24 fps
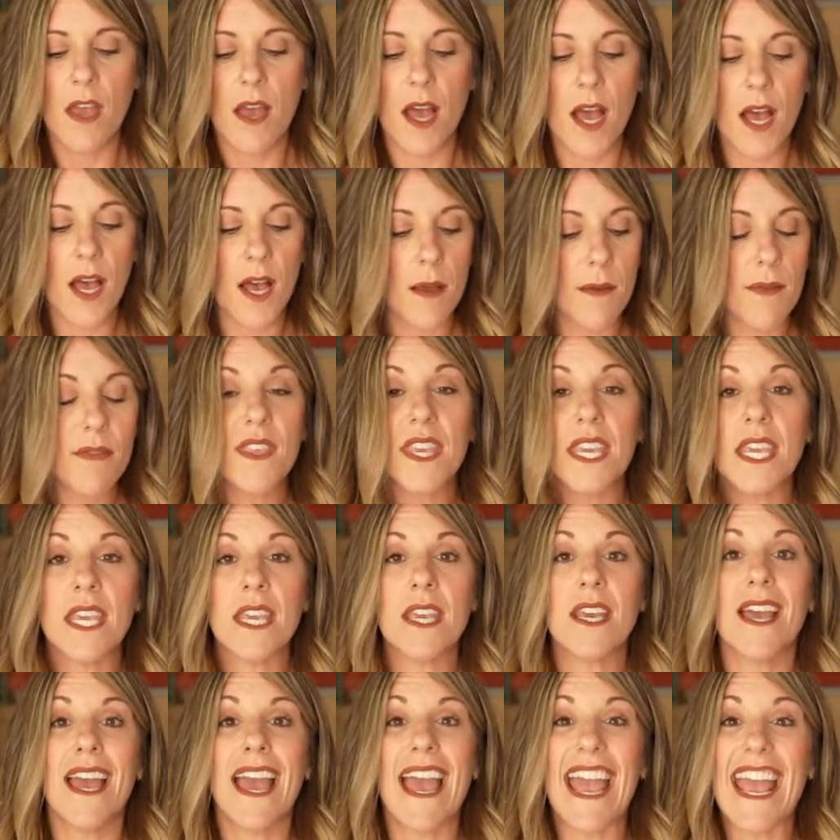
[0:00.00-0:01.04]

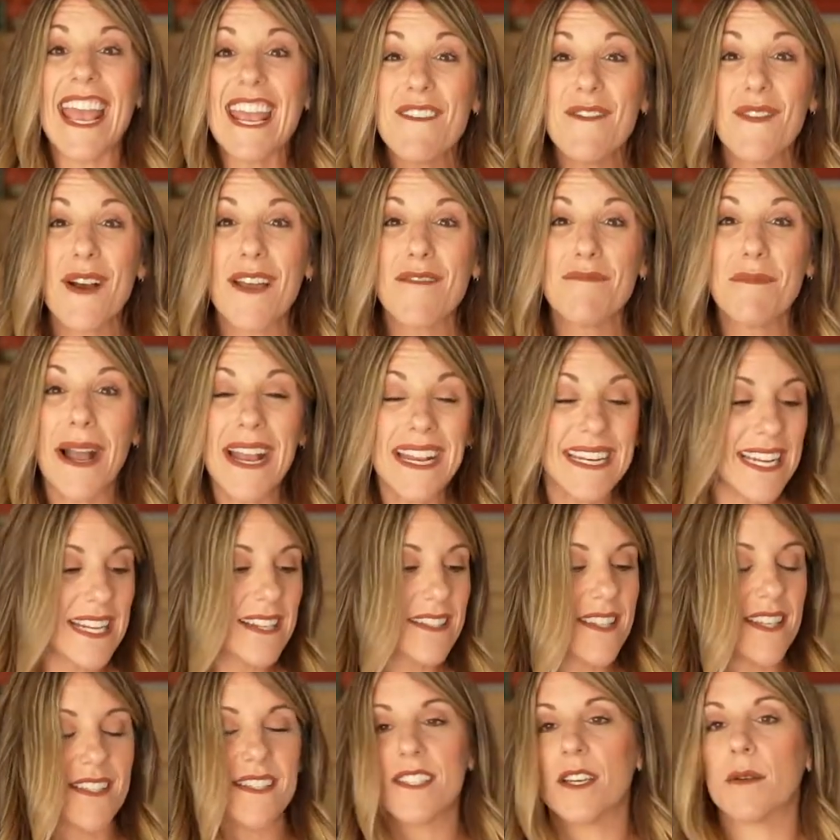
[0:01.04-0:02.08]
The A5 binding
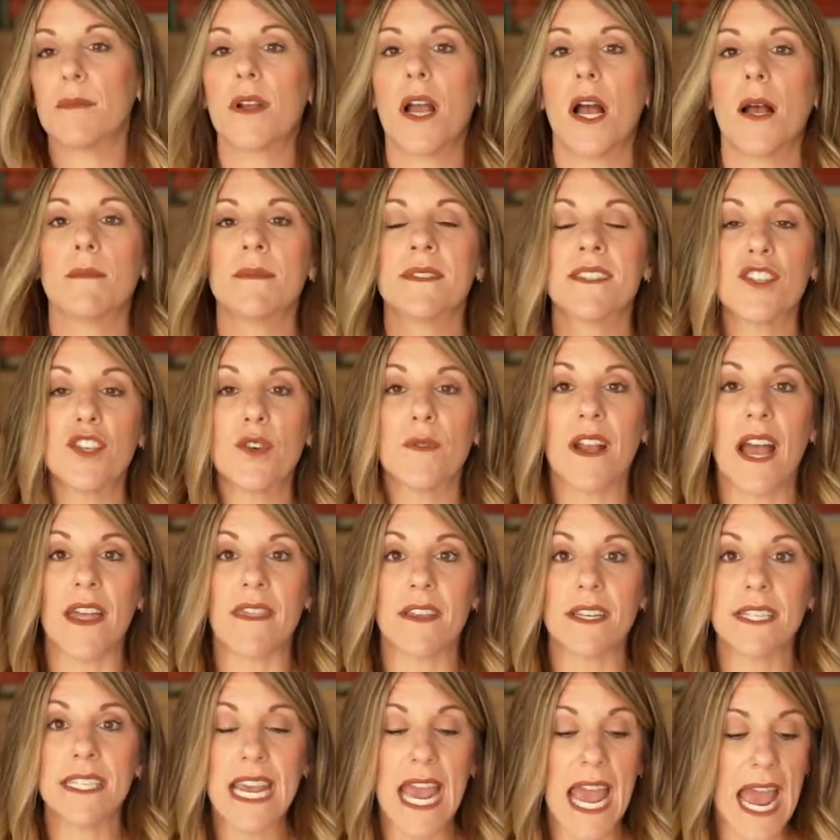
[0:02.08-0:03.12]
system comes, you've got
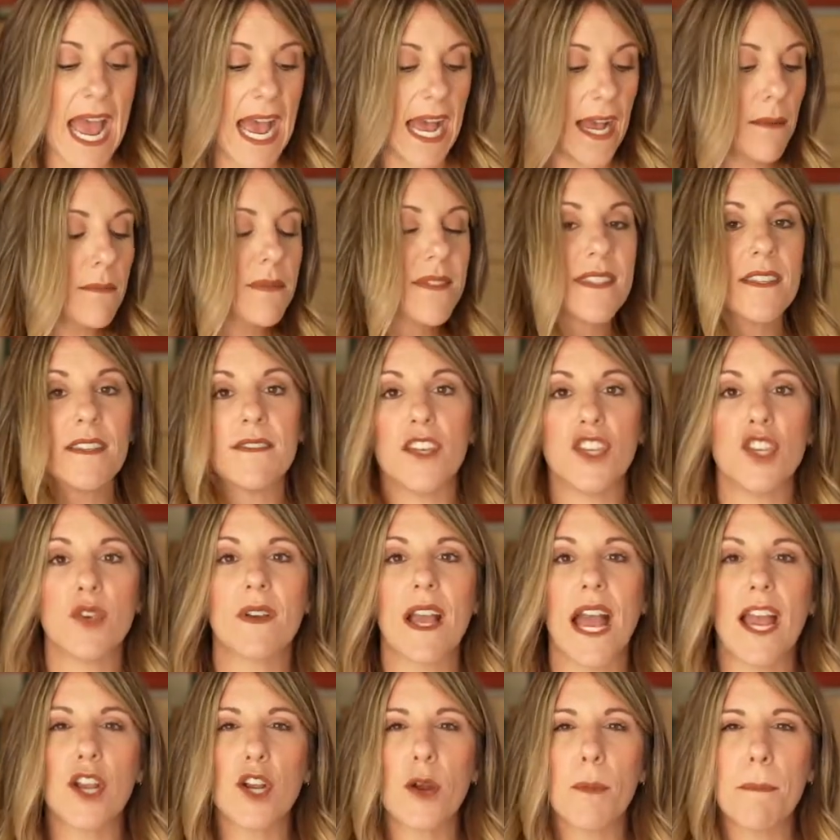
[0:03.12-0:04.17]
the tabs, then you've
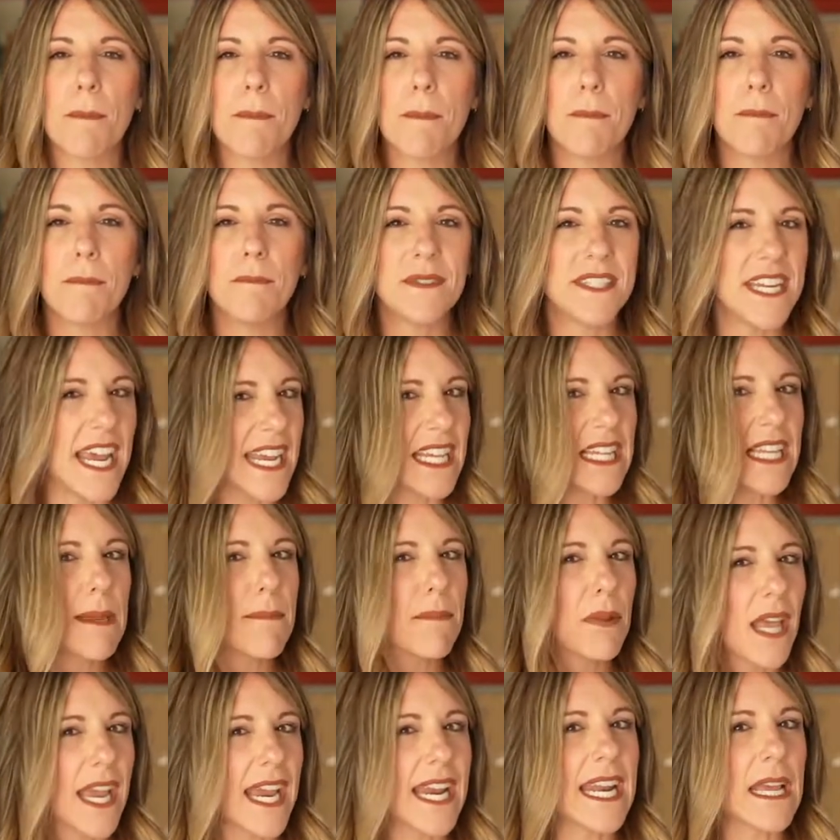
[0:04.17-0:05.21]
got your daily
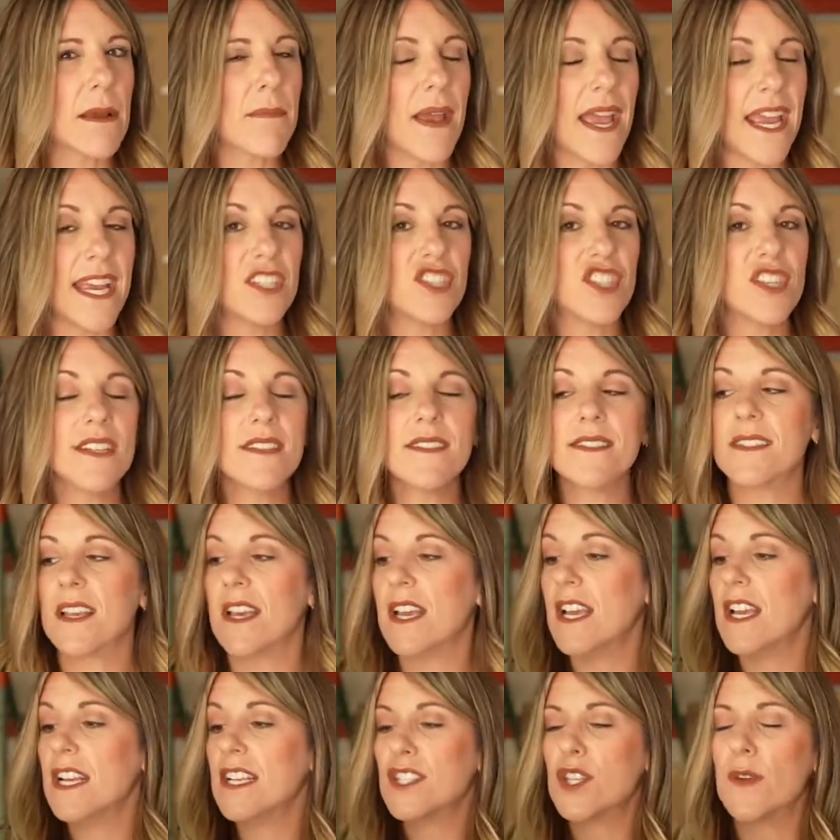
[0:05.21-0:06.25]
planning pages.
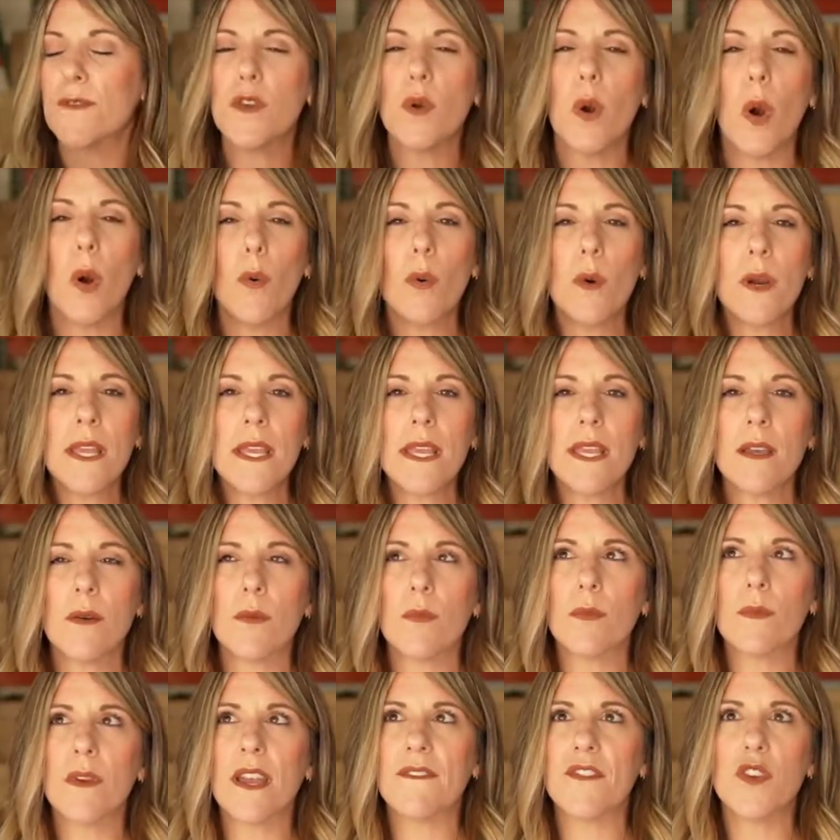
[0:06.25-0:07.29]
So if you
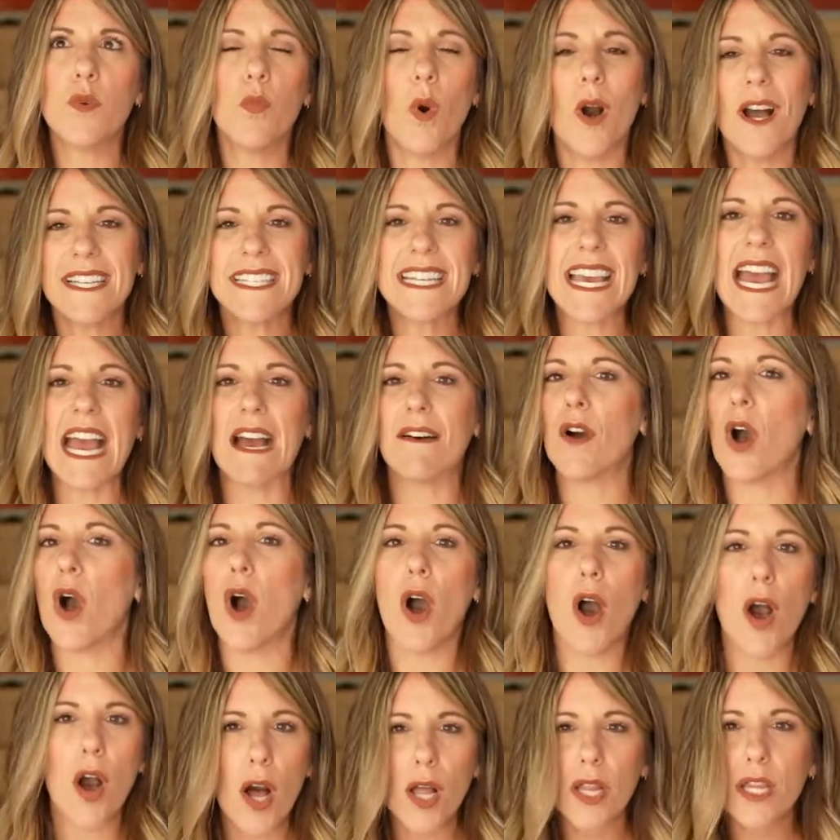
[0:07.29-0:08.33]
want to have
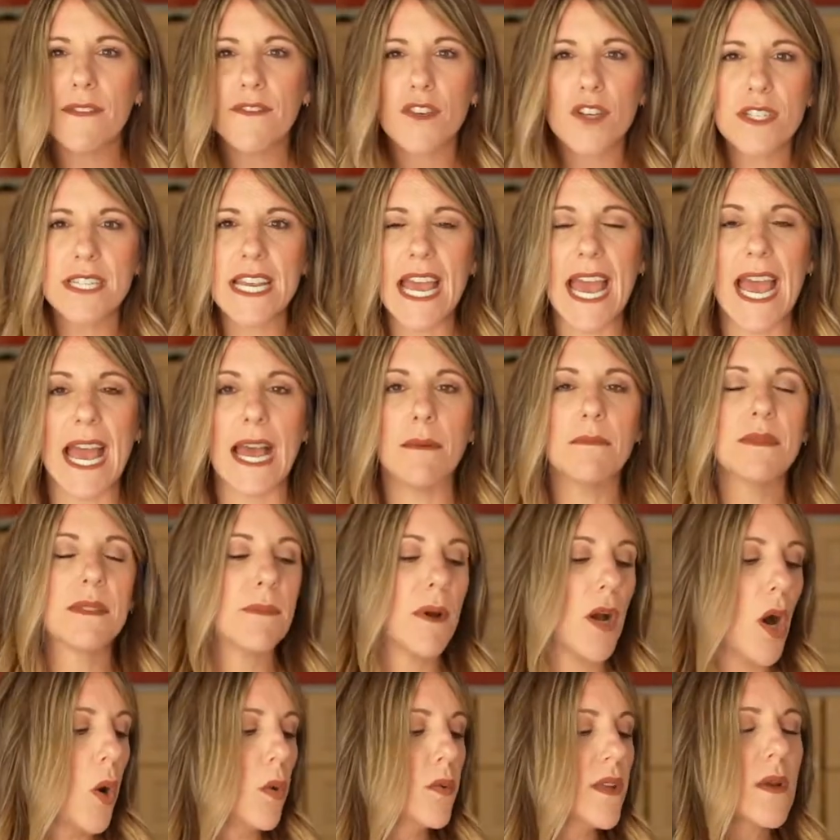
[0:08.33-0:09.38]
all of your tabs,
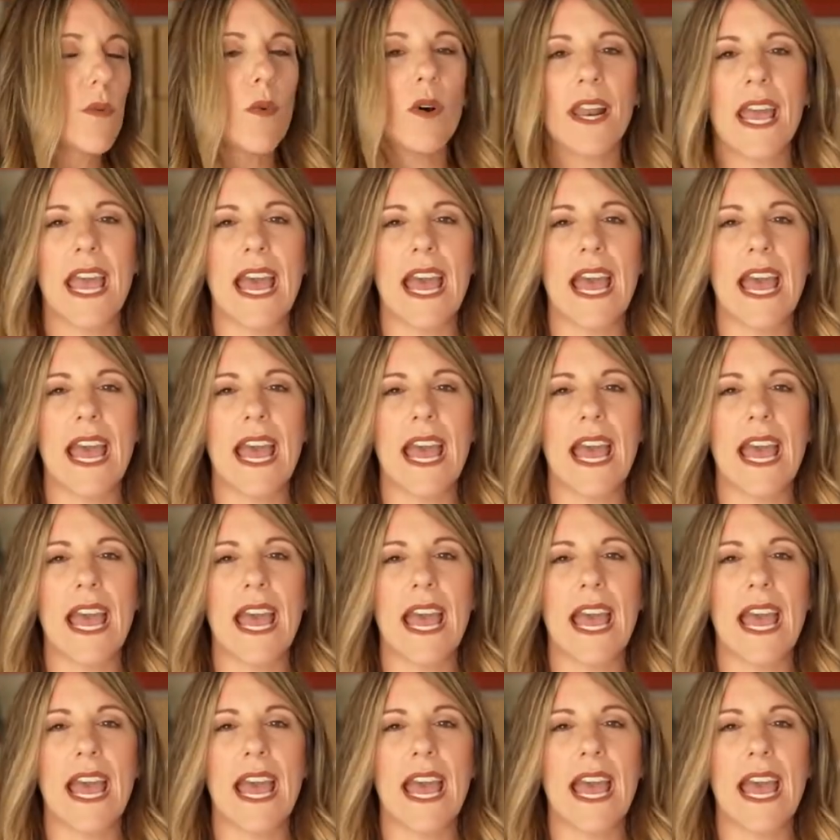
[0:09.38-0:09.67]
but only want to